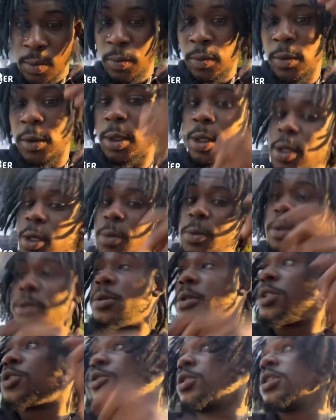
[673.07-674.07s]
Yeah, cause these bitches
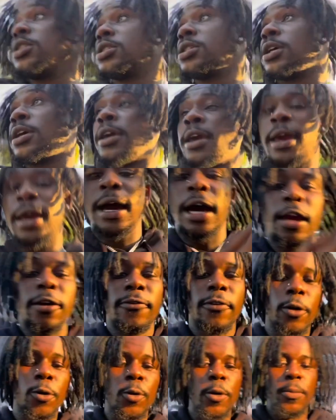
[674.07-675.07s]
be treason. How you
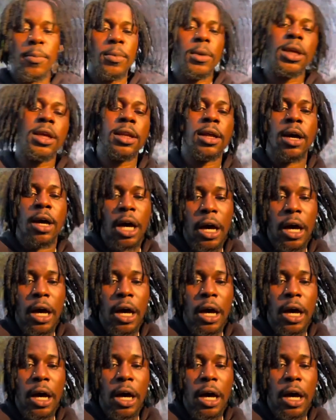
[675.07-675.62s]
fuckin' with me and the